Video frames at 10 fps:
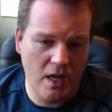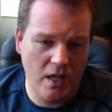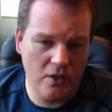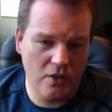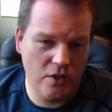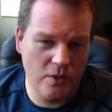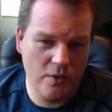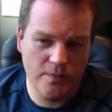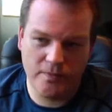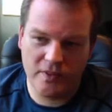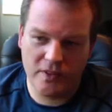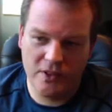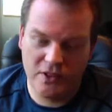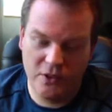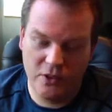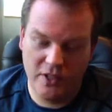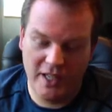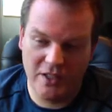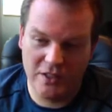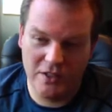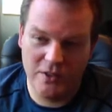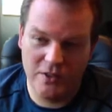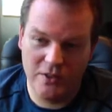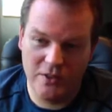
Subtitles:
So to kind of conclude,